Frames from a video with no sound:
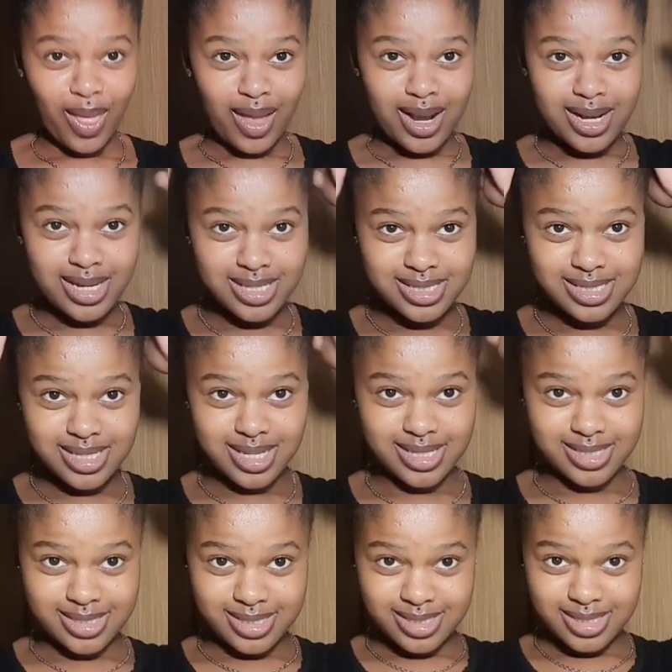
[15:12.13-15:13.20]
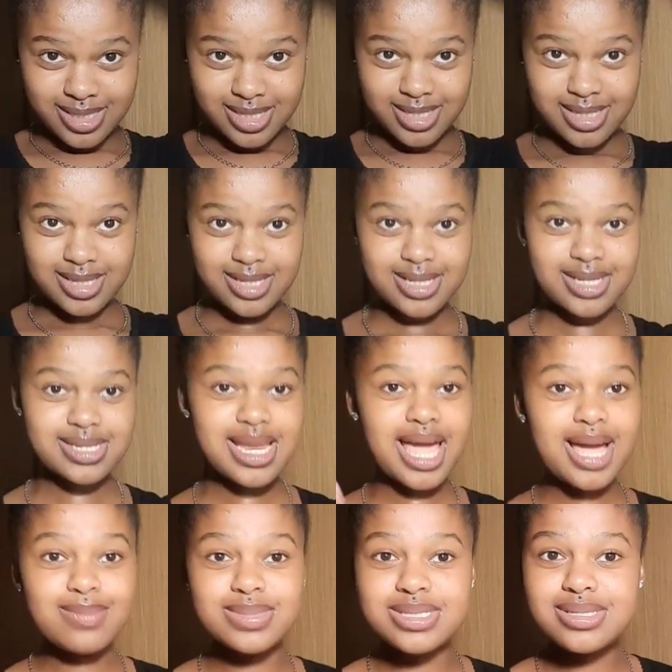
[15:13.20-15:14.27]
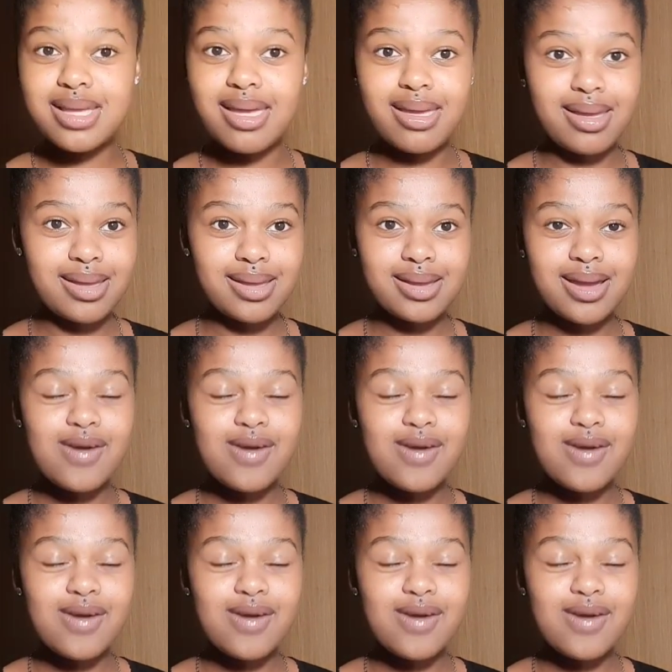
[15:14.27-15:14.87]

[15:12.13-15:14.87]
Listen, like I'm saying,